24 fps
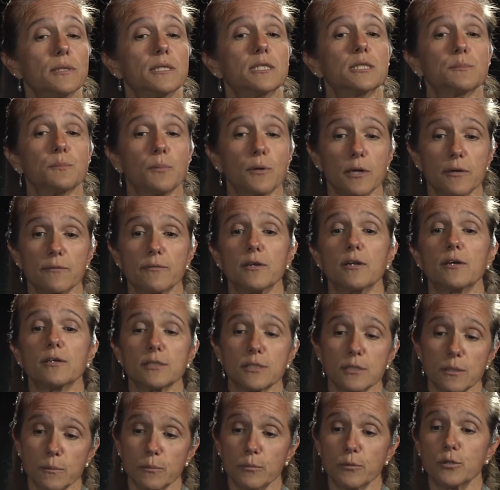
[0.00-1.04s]
And as part of an
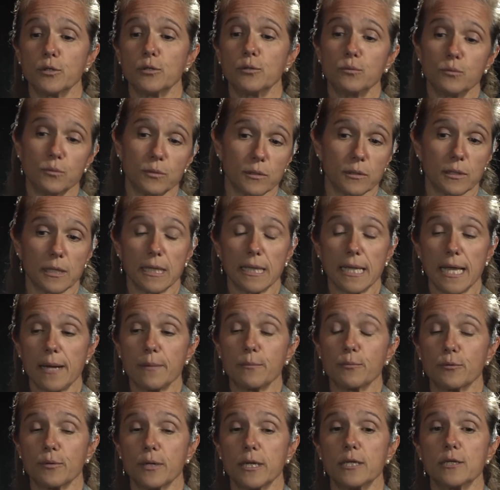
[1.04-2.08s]
ensemble, you
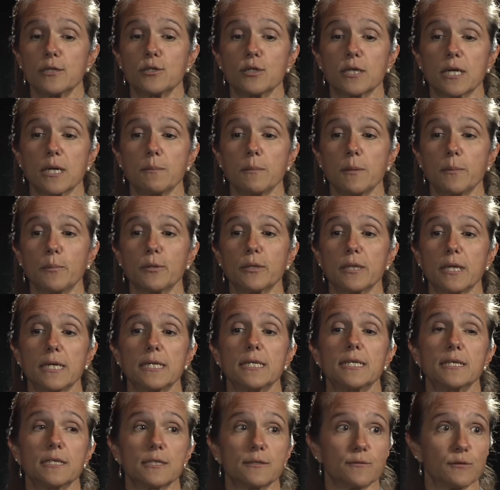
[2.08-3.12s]
collaborate to come up with
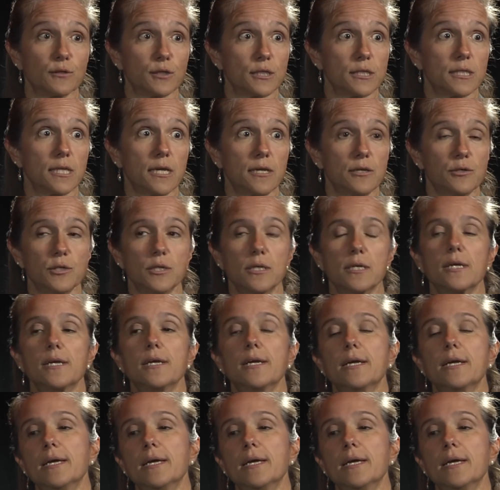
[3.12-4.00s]
ideas for the staging.